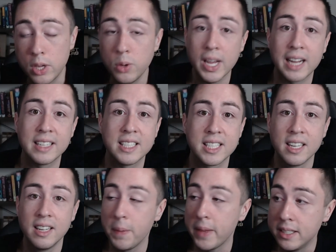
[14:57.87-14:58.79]
you guys
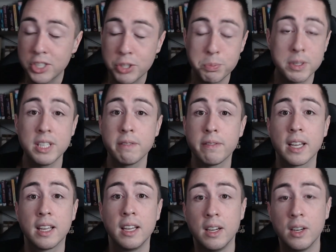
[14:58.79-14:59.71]
in
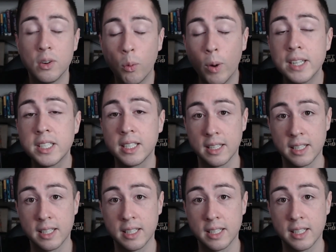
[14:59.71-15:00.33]
specific, watching